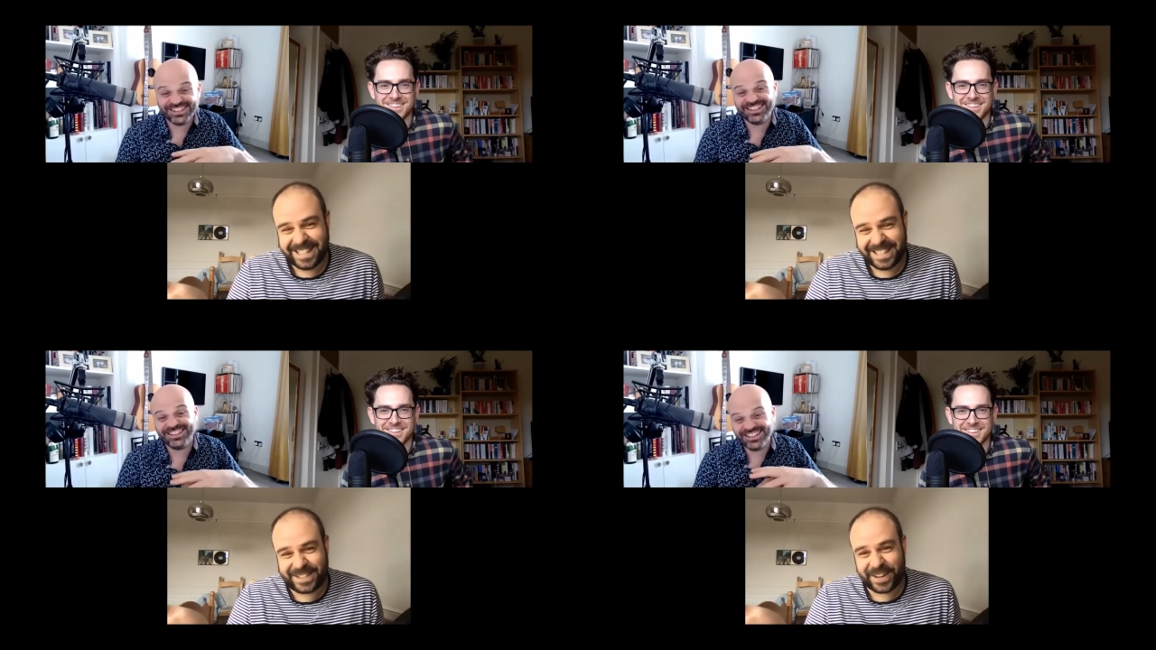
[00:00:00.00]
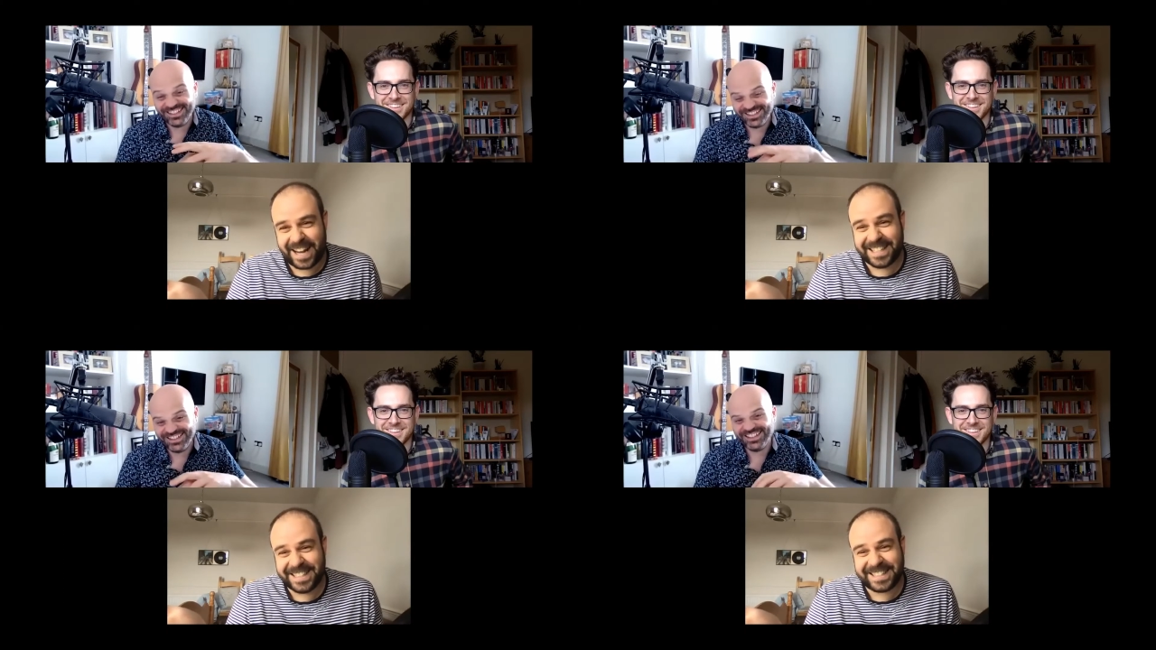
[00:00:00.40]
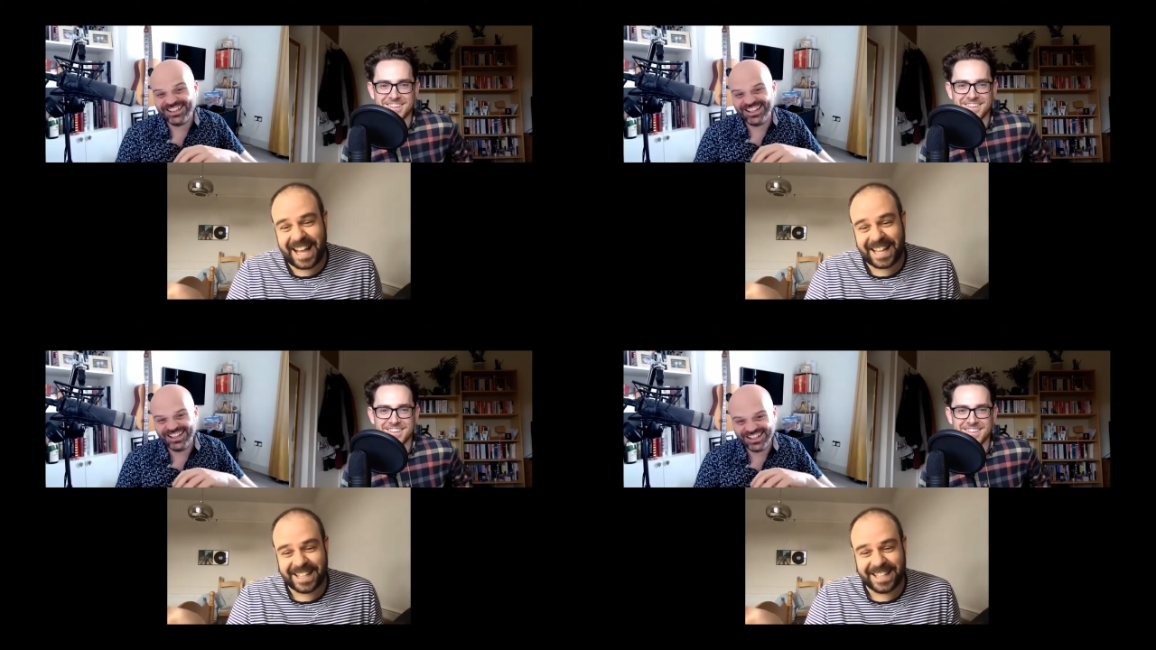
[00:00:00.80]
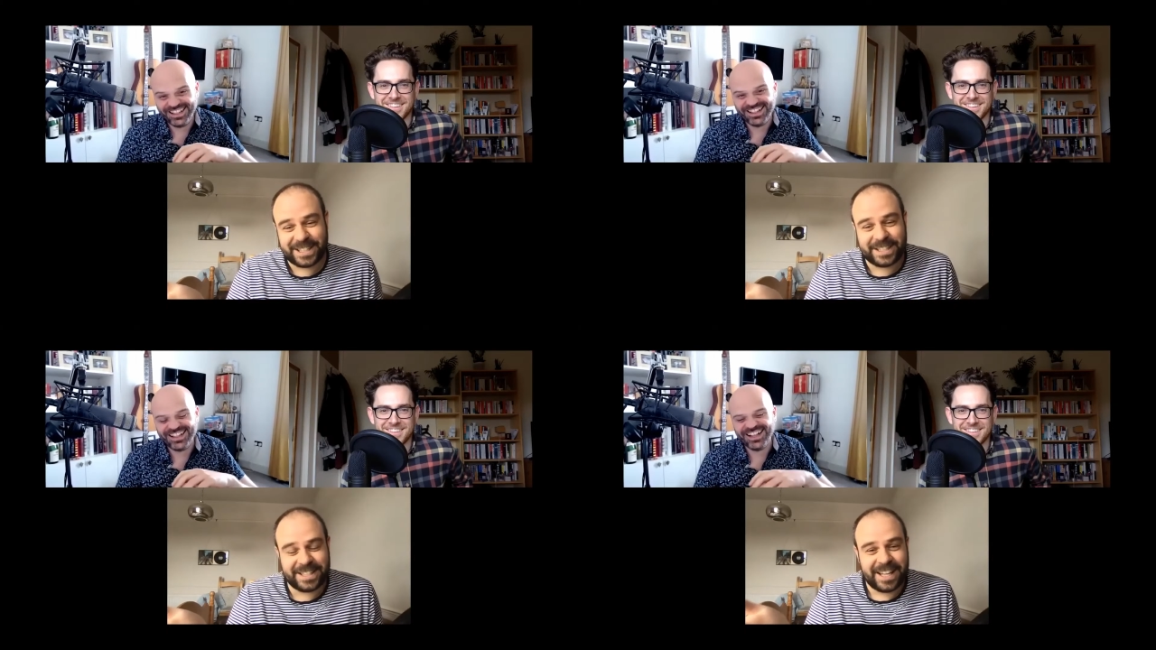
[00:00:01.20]
Speaker 1: try and sell a
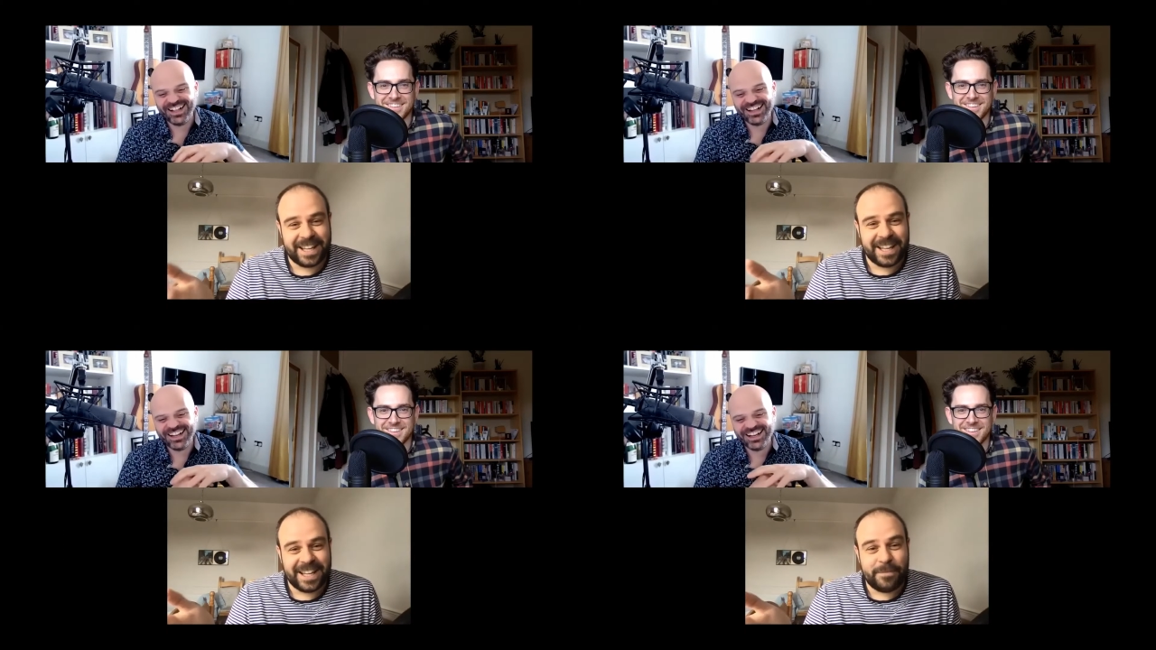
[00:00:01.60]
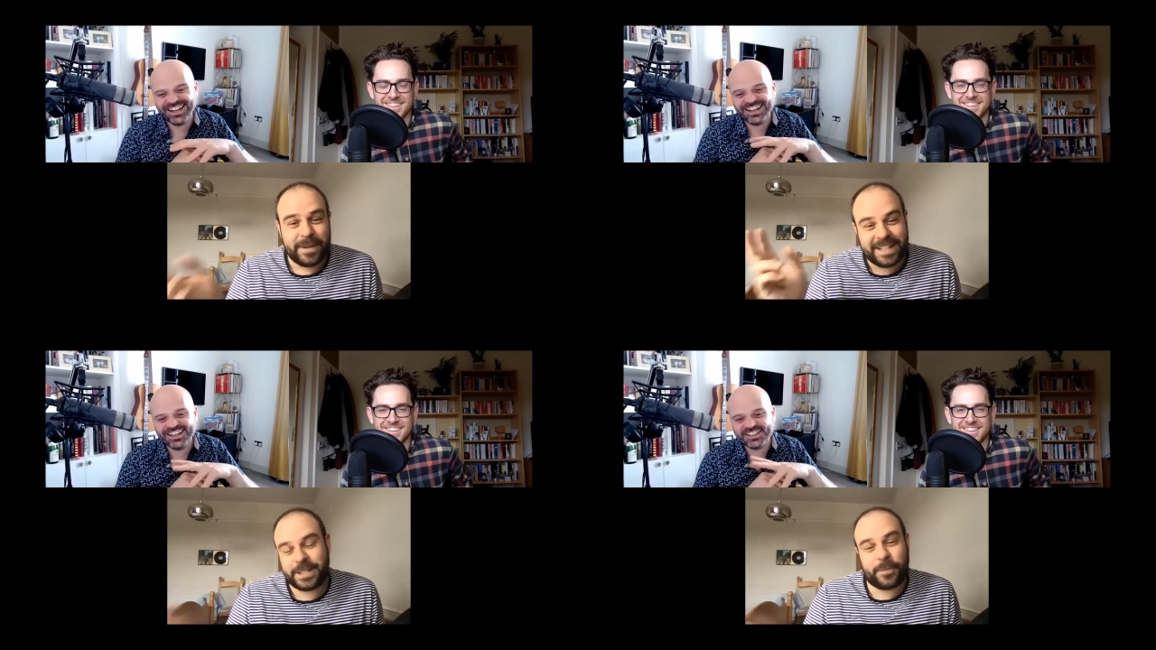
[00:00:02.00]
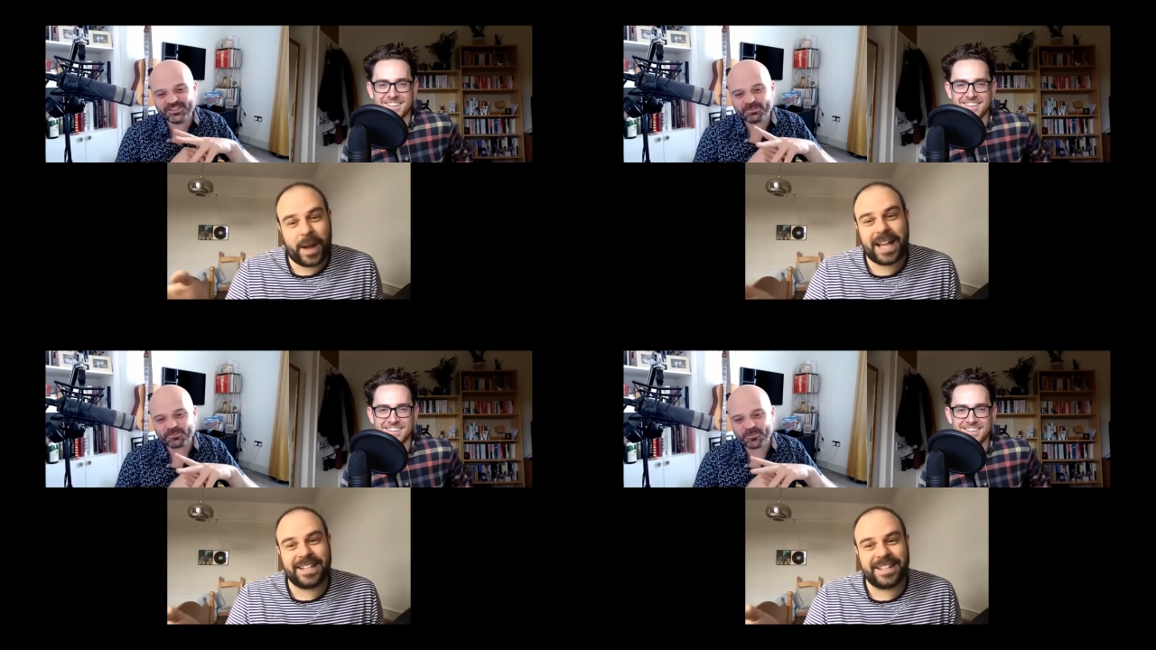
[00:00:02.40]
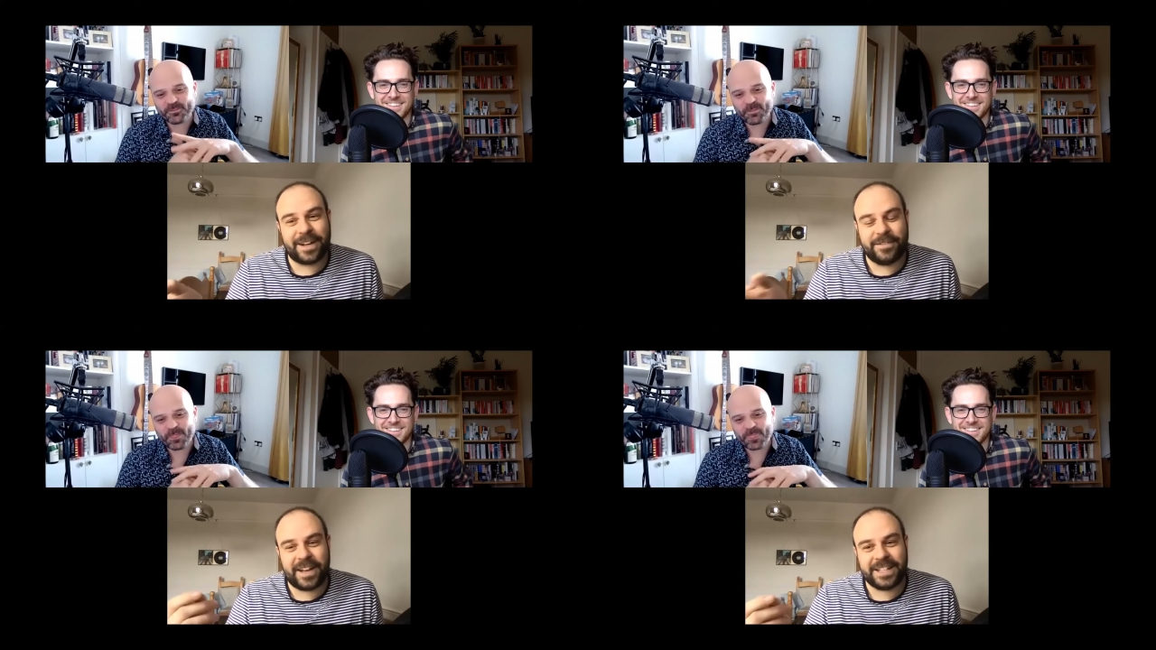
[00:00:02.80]
mini Japan
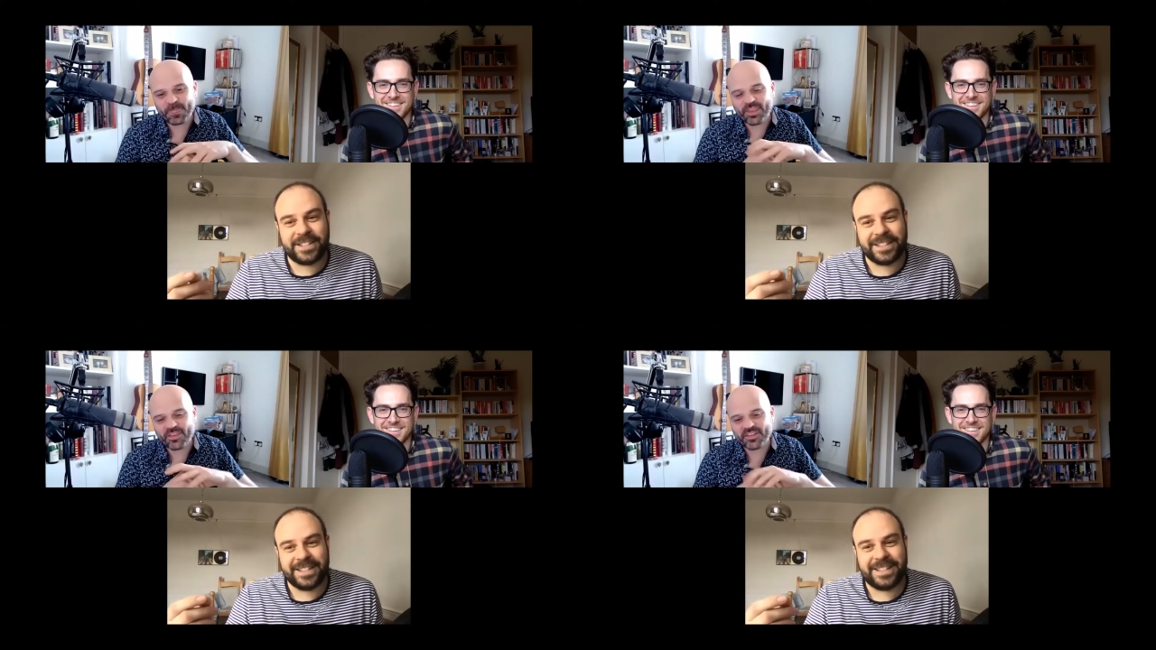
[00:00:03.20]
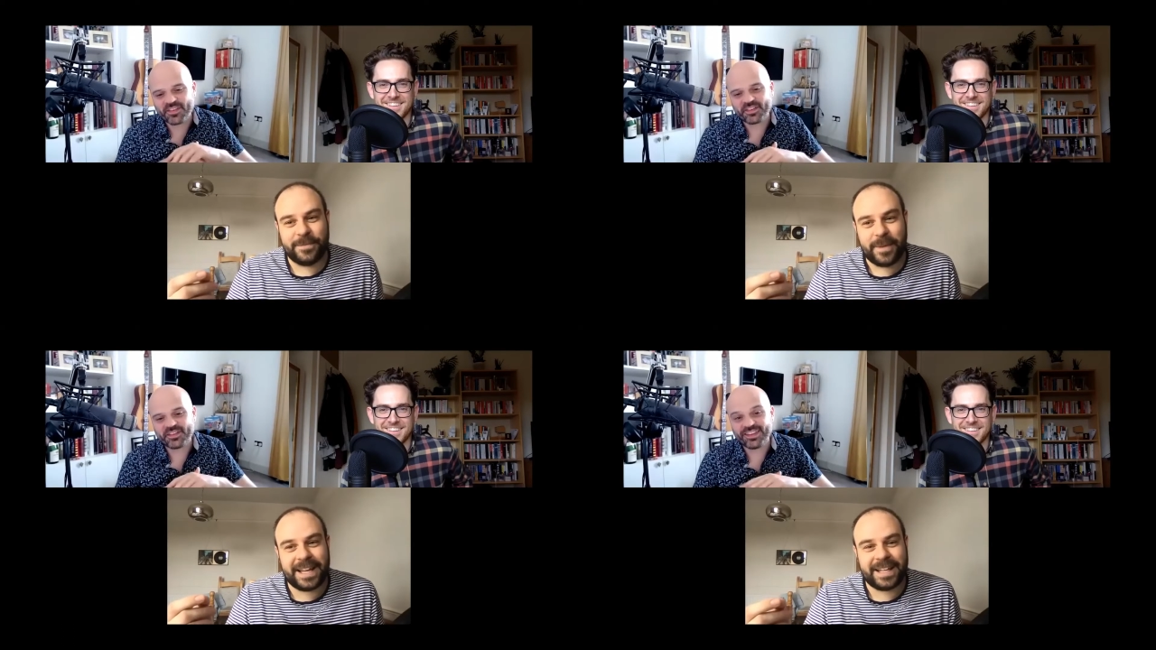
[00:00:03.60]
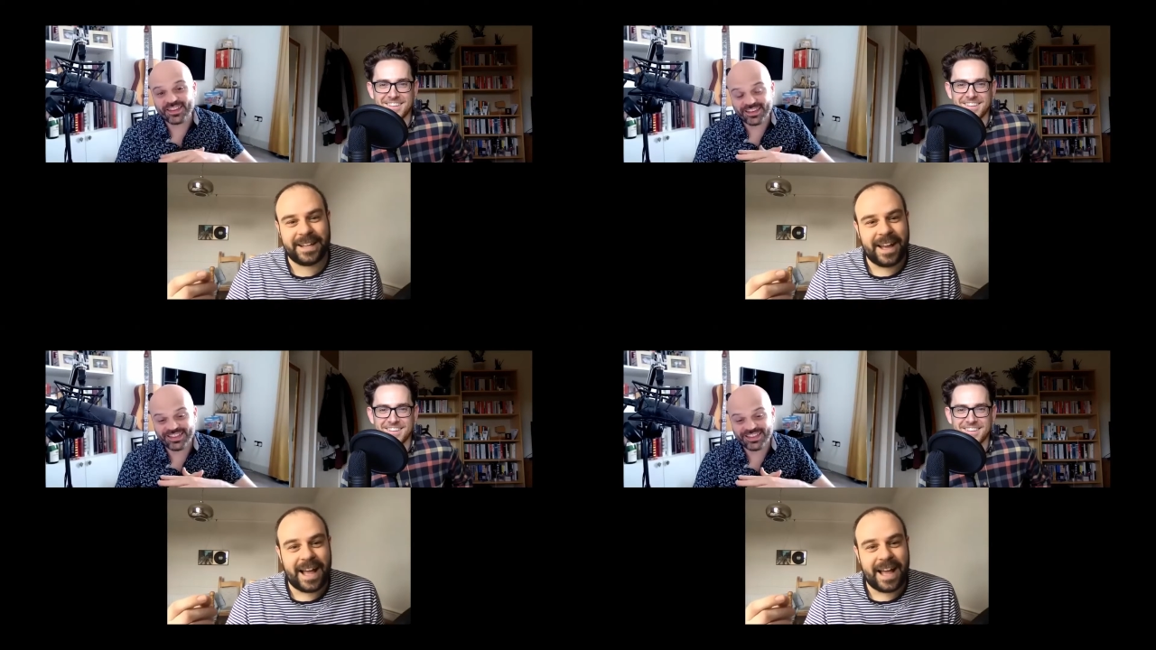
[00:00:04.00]
convention to me.